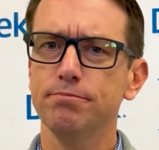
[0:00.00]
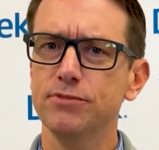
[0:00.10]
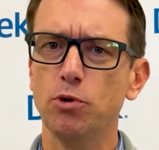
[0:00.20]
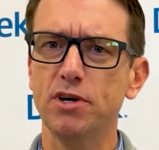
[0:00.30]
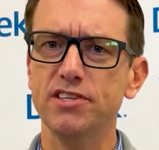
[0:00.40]

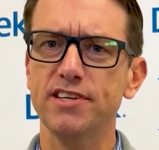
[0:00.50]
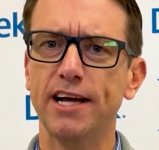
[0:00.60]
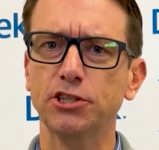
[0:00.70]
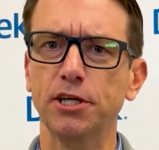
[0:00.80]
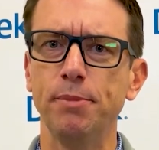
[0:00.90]
So what does this
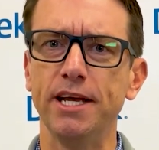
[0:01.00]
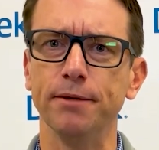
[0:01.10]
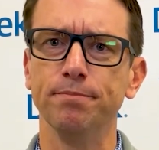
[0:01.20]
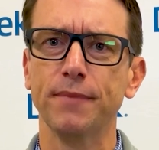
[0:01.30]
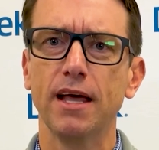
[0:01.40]
actually
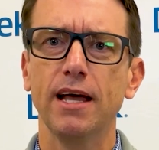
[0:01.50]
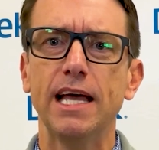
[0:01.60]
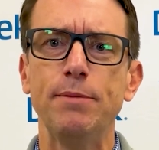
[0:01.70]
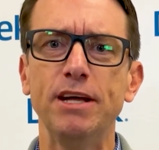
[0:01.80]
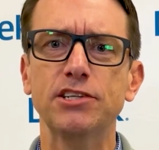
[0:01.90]
mean?
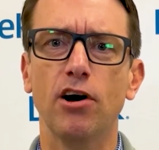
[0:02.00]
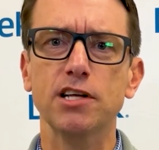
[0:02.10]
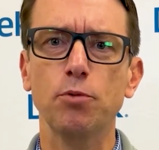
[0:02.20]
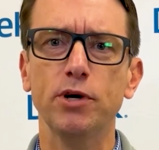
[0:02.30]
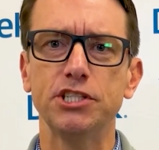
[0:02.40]
It means
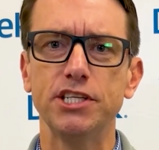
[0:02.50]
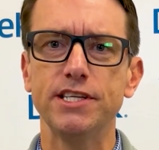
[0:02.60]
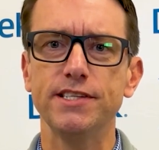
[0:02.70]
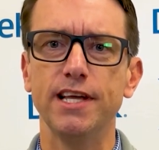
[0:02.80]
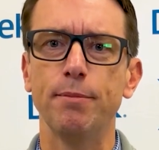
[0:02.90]
Costpoint
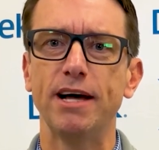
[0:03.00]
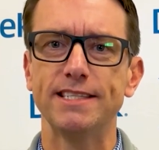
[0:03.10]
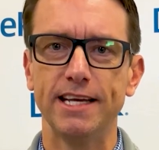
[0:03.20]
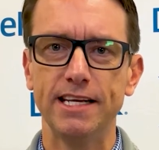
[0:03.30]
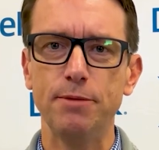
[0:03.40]
GCCM
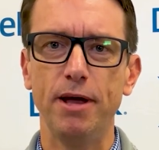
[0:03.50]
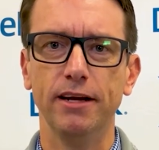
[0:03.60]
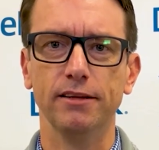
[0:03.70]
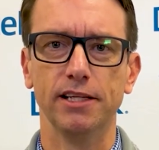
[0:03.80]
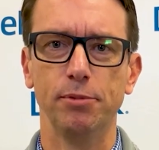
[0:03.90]
has
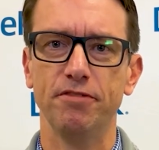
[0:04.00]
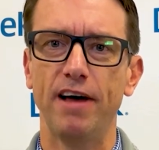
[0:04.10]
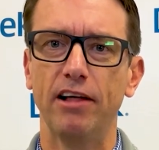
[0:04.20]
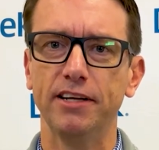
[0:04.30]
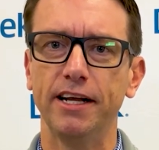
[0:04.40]
independently been
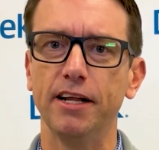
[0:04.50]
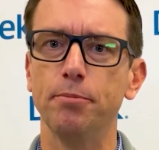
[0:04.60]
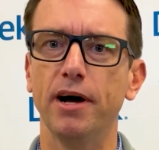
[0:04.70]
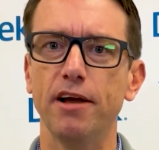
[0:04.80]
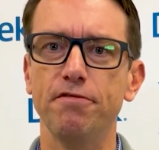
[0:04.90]

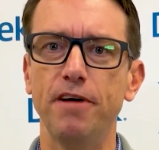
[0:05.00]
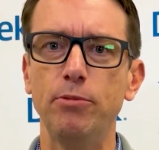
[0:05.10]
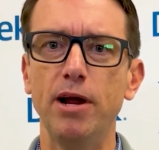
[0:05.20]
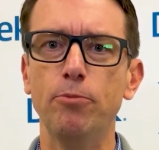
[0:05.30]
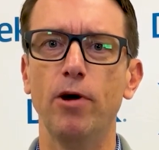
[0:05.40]
validated by a
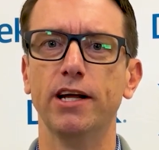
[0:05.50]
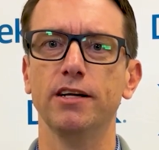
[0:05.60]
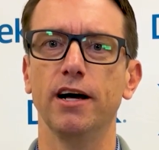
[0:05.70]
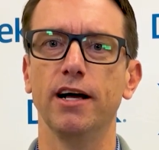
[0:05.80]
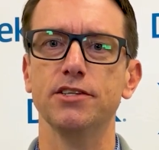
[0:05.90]

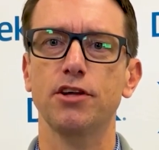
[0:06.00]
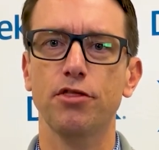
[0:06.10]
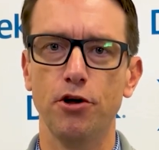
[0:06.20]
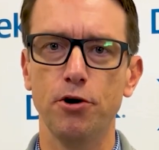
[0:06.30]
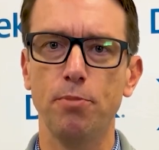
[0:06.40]
FedRAMP-recognized
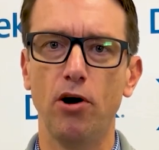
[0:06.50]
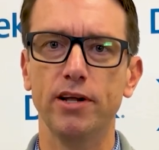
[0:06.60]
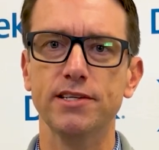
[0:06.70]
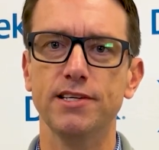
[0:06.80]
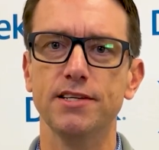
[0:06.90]

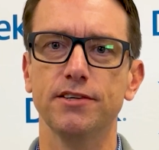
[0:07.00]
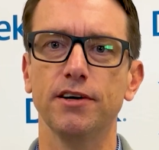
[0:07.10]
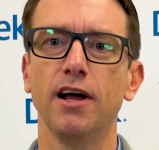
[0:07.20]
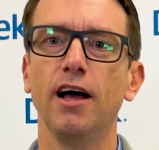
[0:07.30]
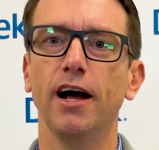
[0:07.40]
third-party
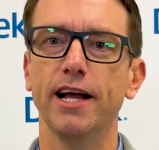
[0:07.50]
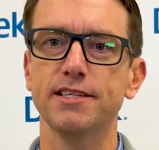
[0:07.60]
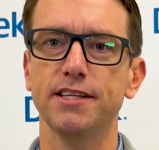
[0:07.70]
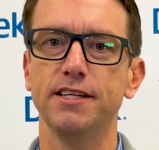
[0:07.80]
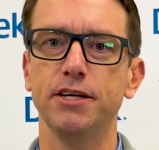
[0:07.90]
assessor
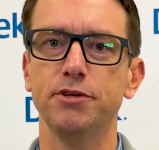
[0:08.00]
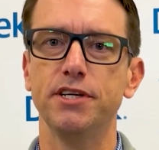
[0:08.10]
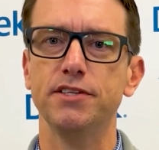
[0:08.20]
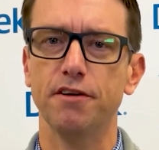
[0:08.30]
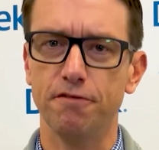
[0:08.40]
against the
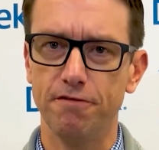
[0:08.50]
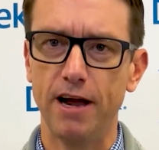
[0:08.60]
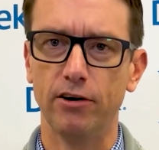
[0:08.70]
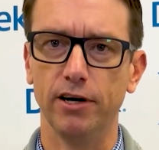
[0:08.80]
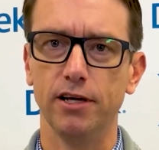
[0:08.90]
DoD's
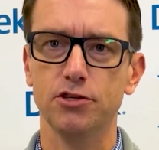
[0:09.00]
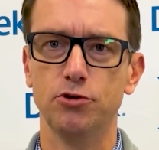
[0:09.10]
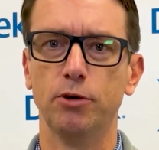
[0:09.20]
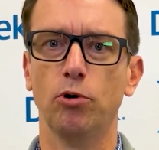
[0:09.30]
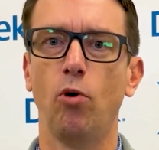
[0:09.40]
very
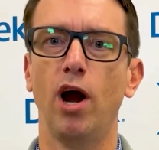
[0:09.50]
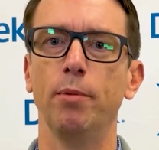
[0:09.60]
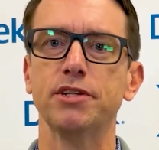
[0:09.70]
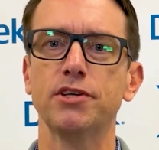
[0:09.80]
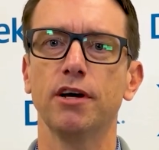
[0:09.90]
strict
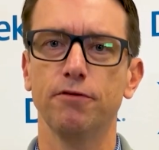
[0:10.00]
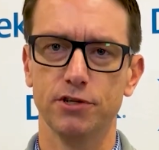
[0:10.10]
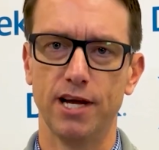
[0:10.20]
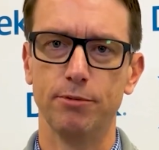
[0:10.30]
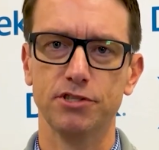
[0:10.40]
requirements for
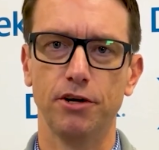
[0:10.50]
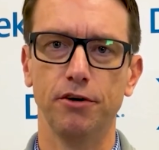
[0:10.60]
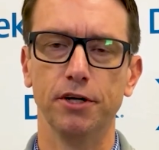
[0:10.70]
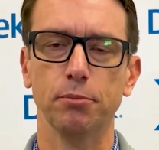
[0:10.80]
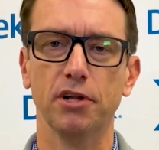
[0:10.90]

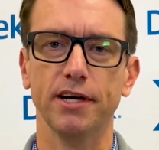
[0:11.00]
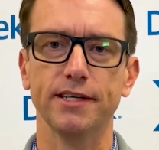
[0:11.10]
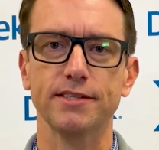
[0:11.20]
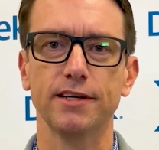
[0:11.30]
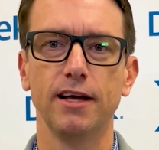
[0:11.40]
cybersecurity compliance.